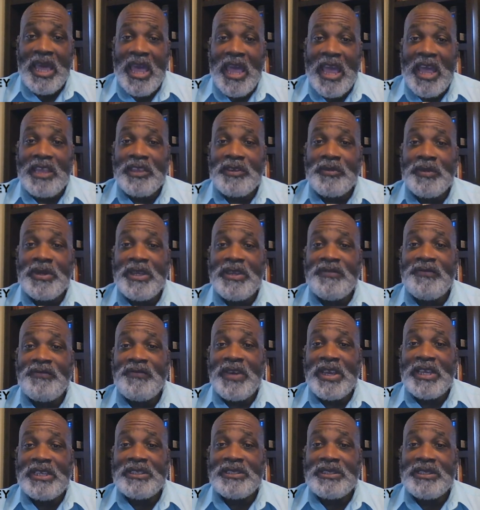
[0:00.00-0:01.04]
as we
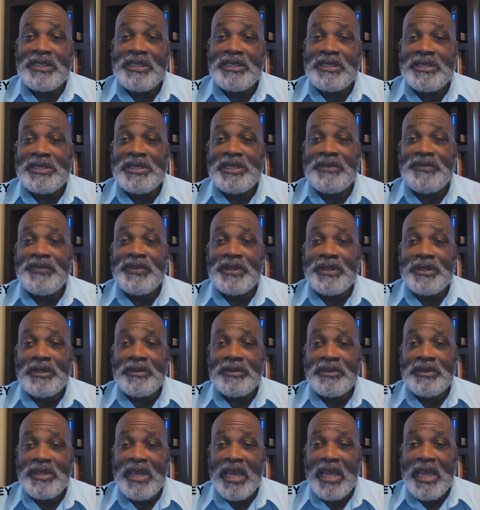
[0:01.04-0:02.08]
face these
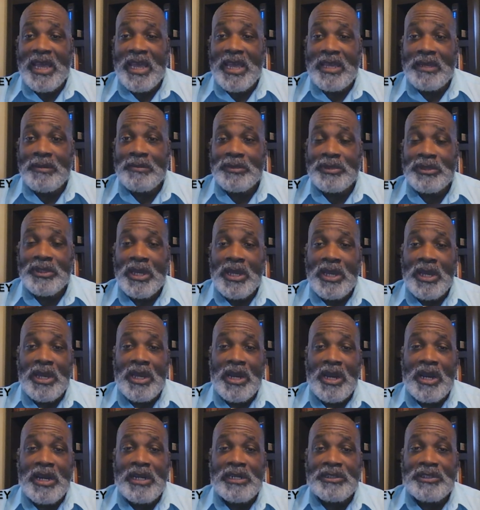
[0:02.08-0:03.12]
difficult times,
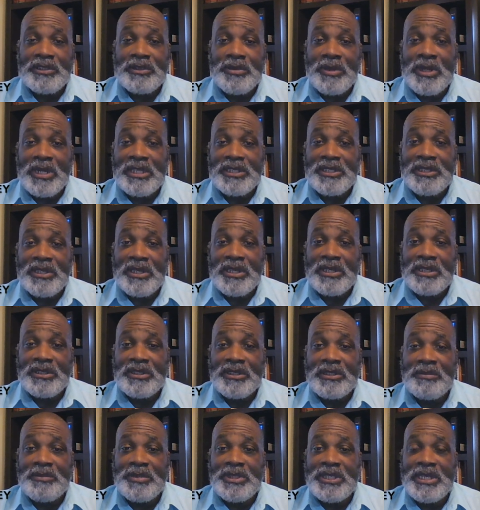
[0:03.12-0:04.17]
our trust
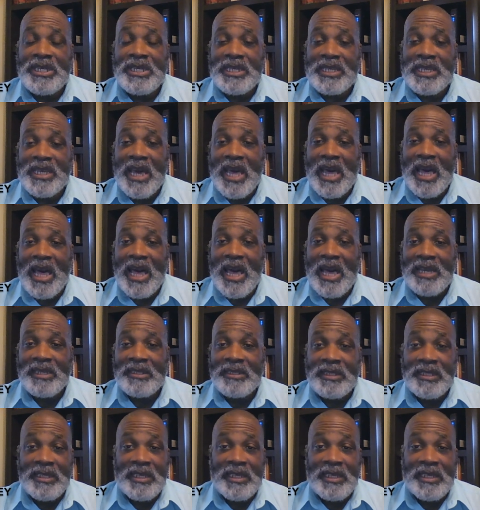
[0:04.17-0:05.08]
should be in God.